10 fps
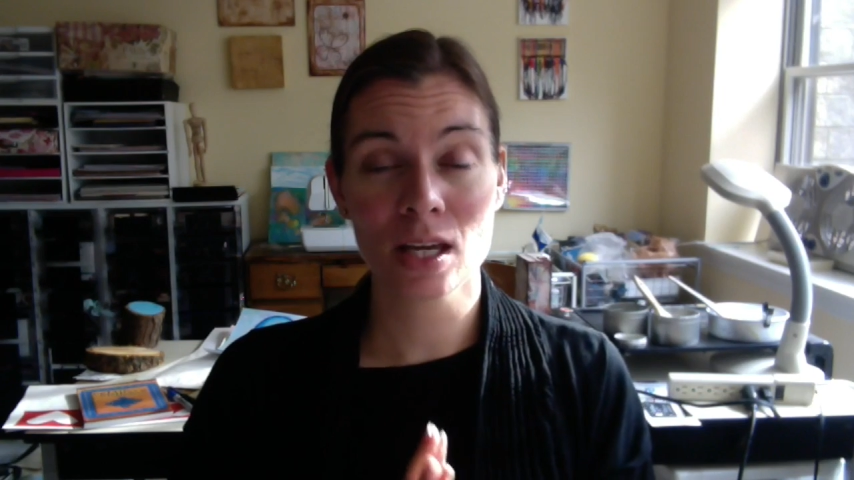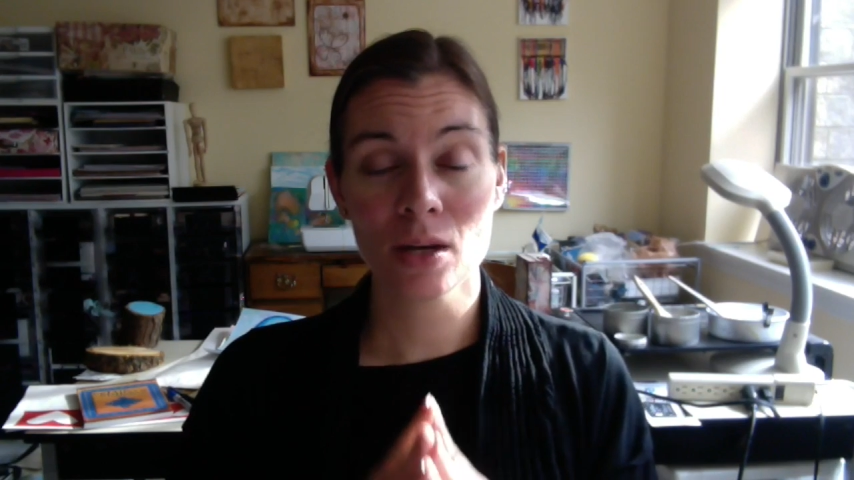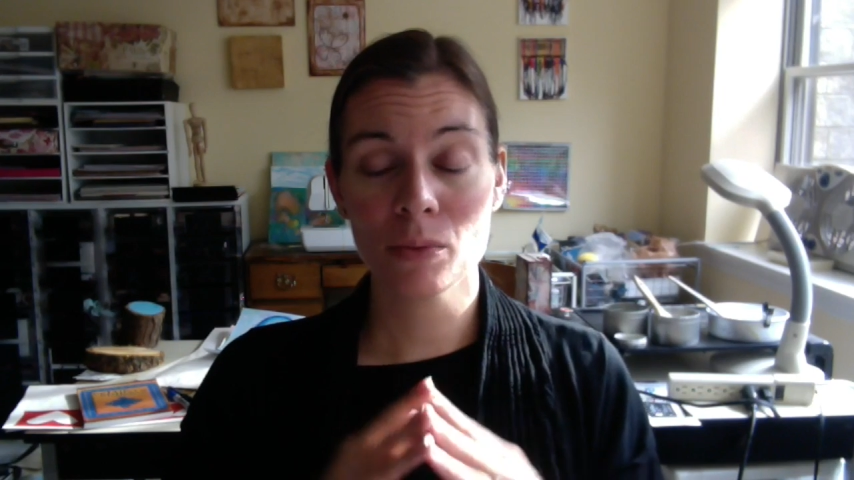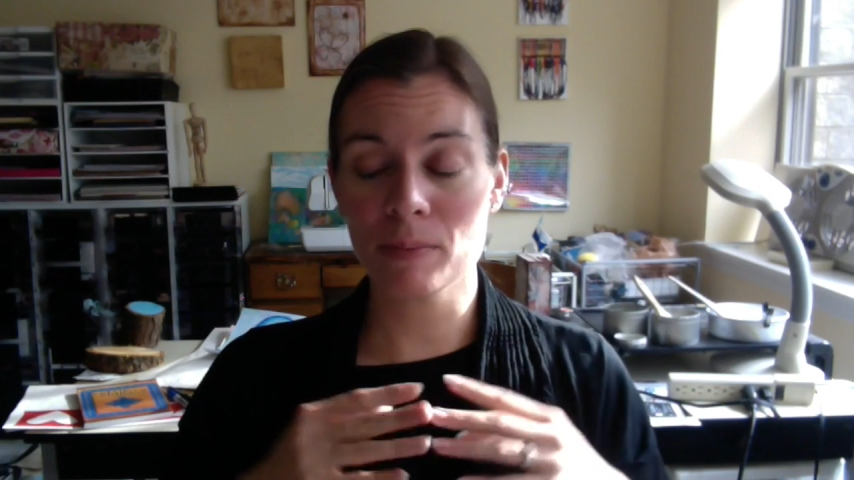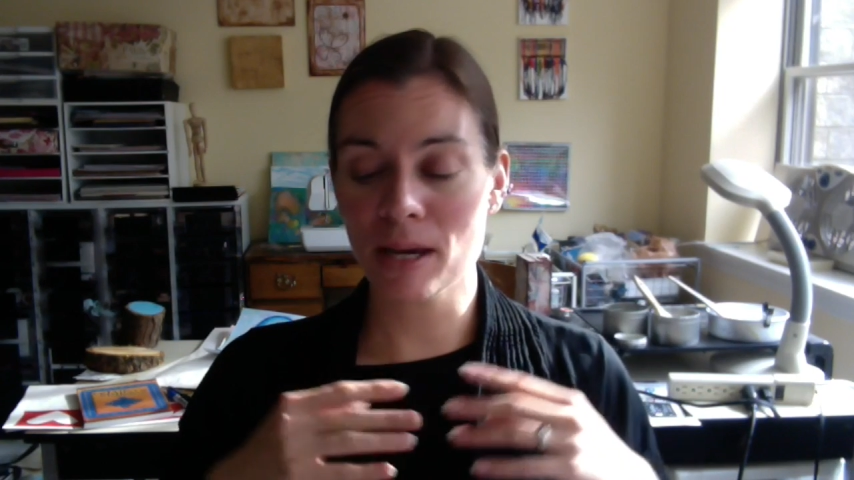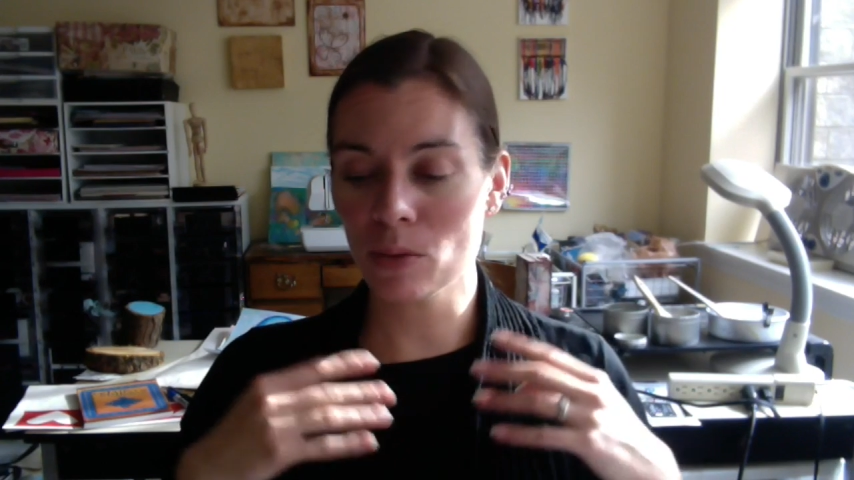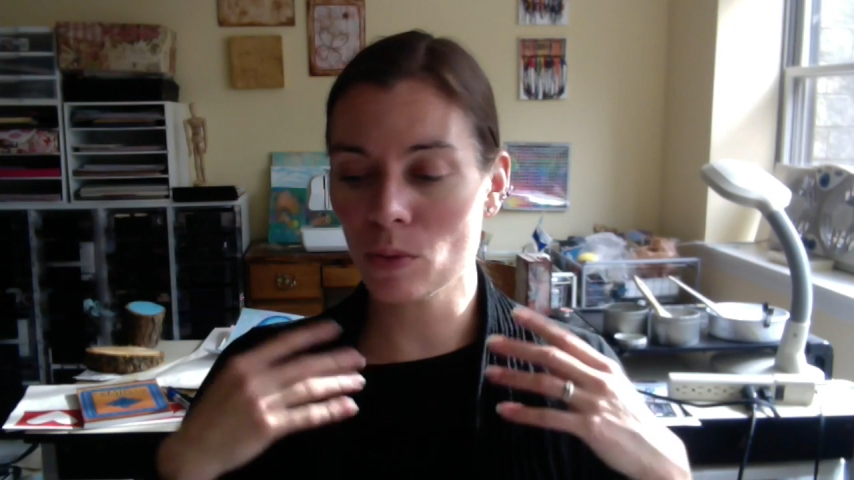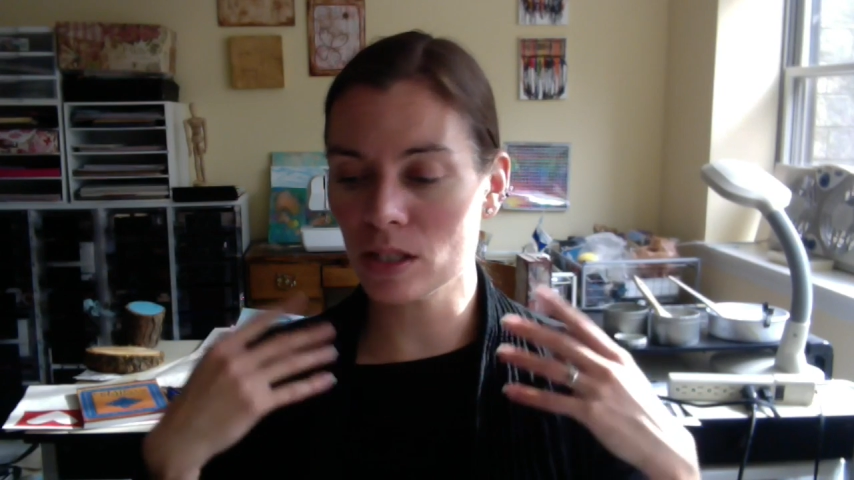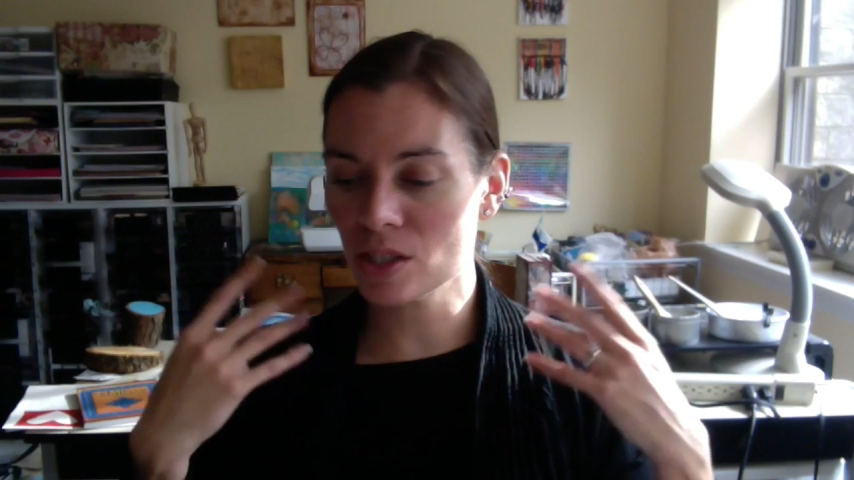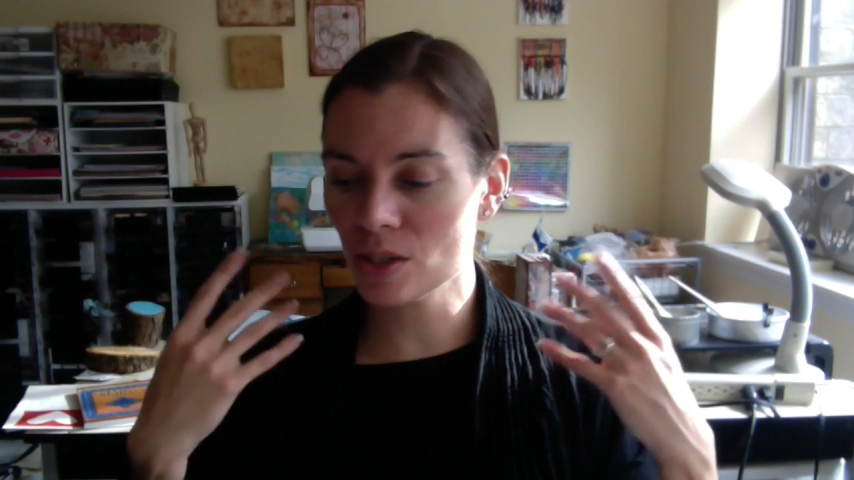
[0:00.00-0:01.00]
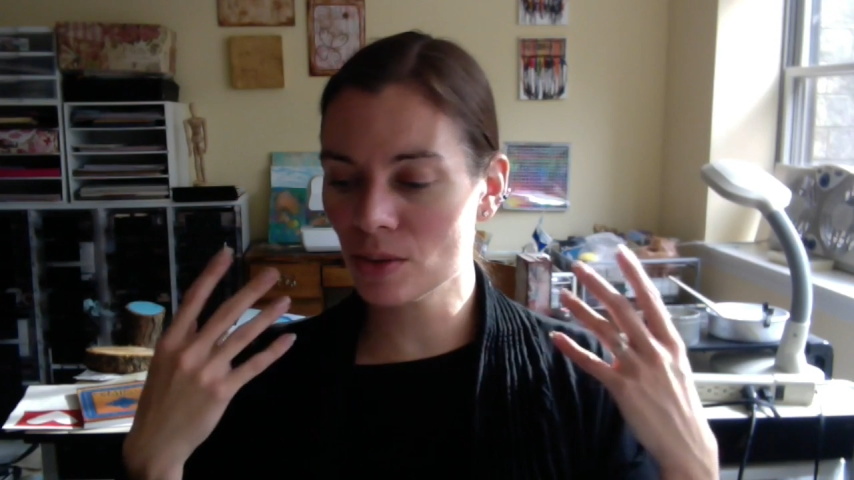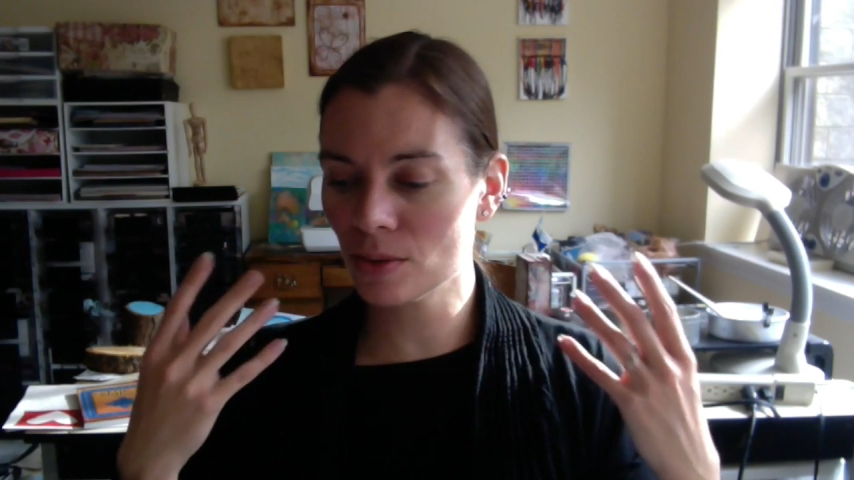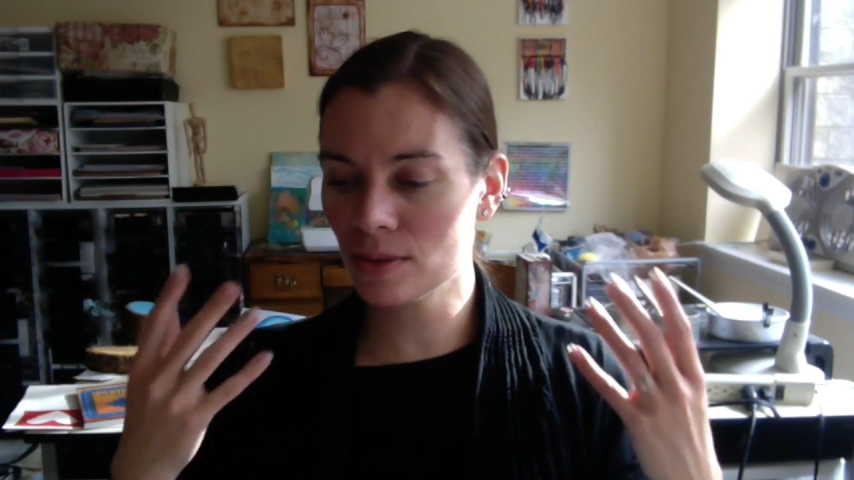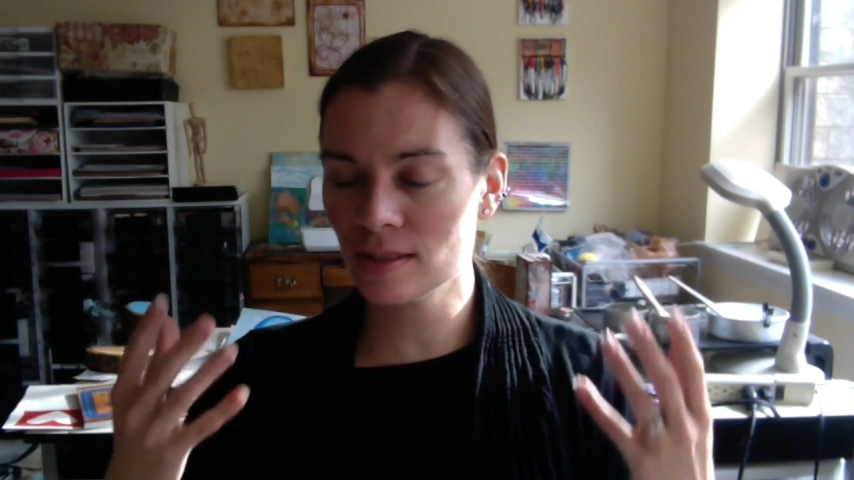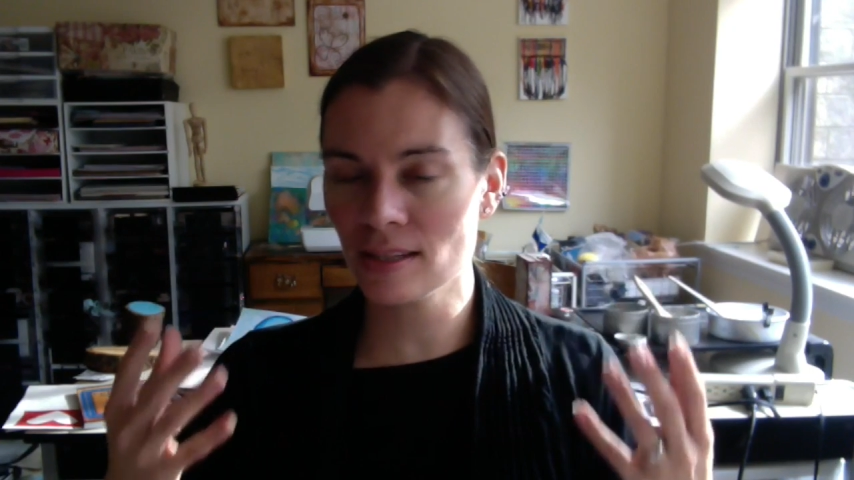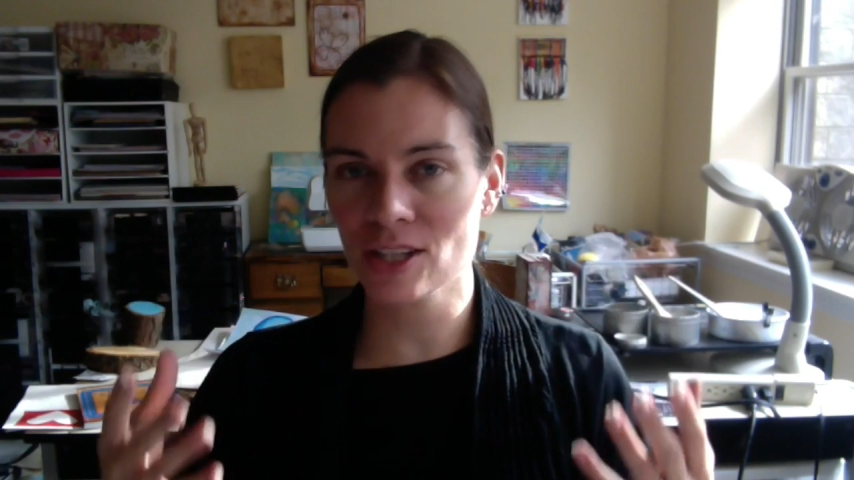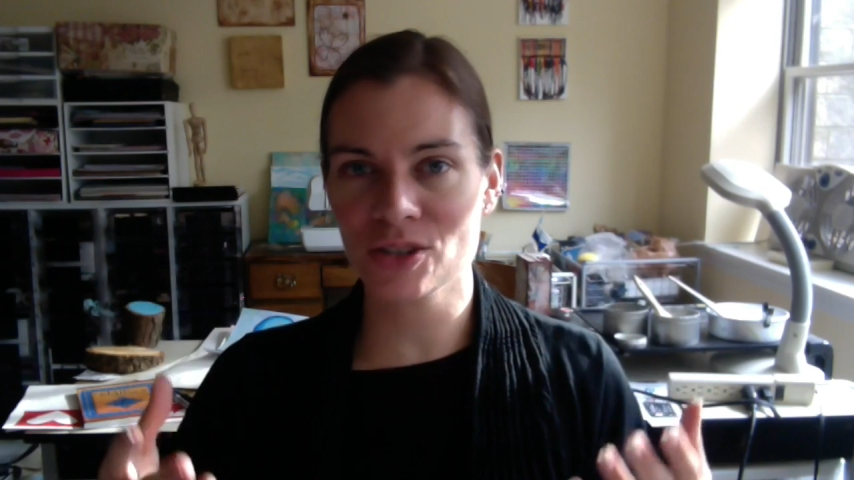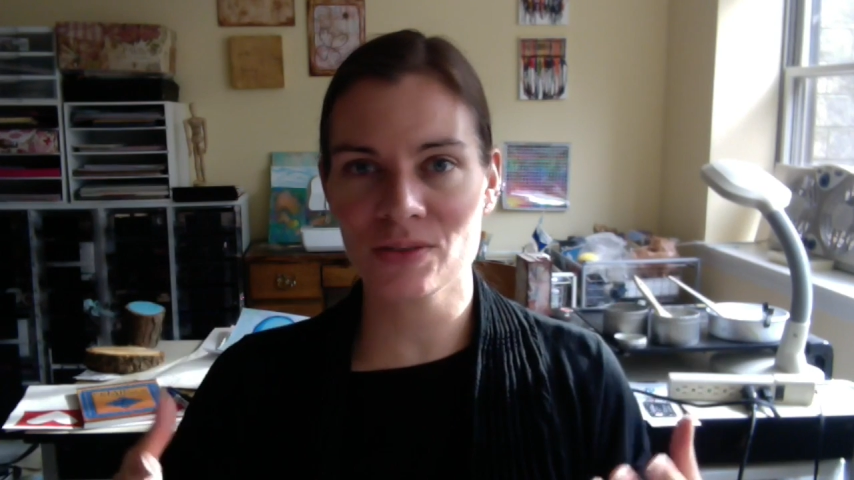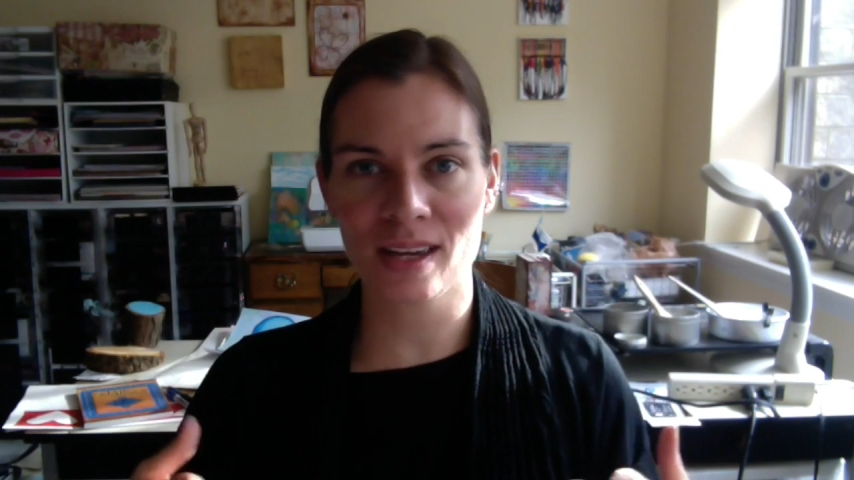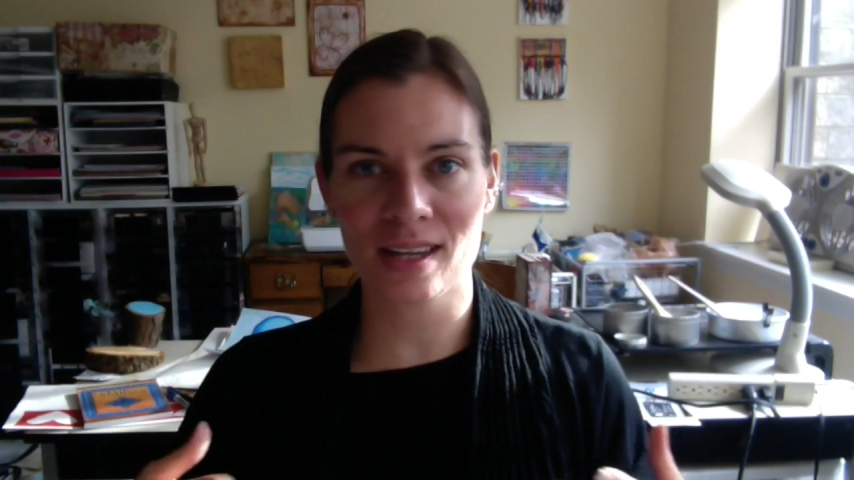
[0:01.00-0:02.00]
We may want to sketch a
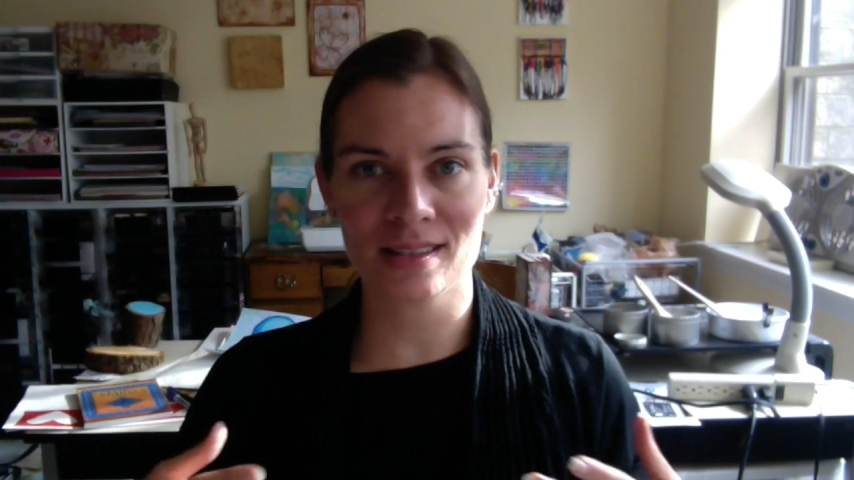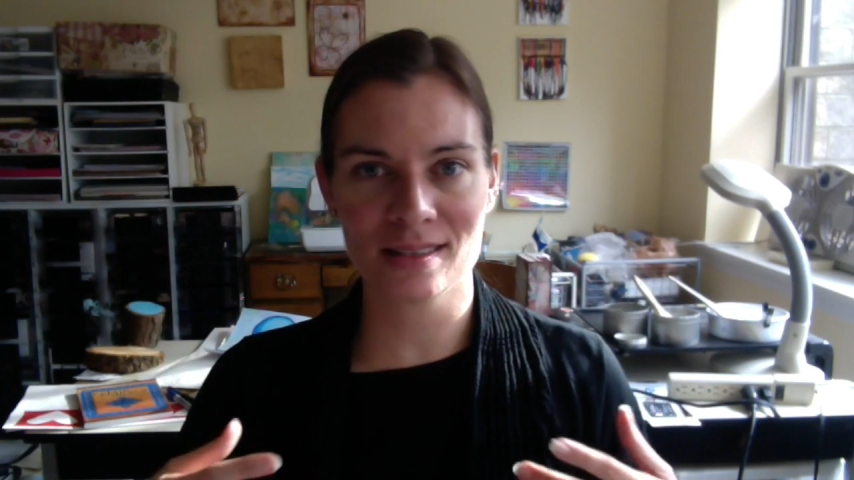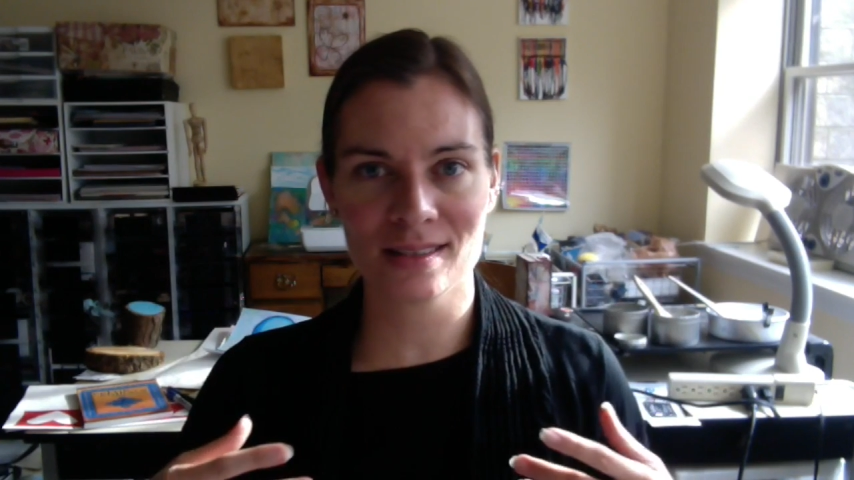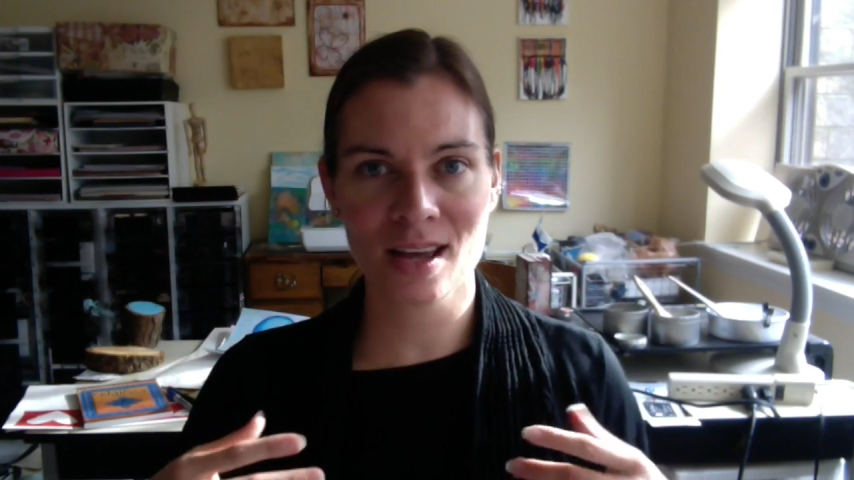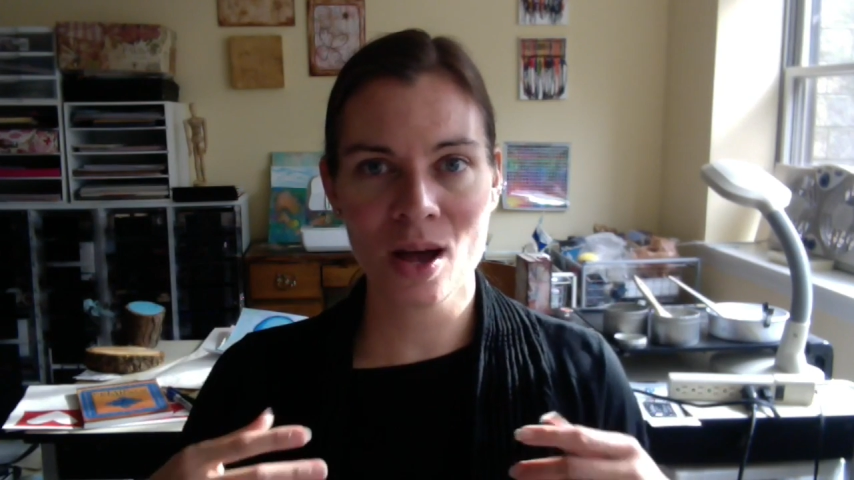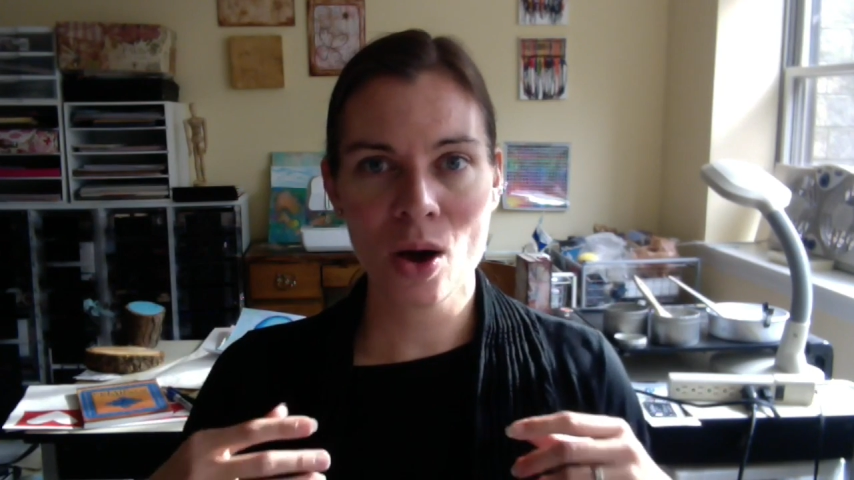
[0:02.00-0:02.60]
face,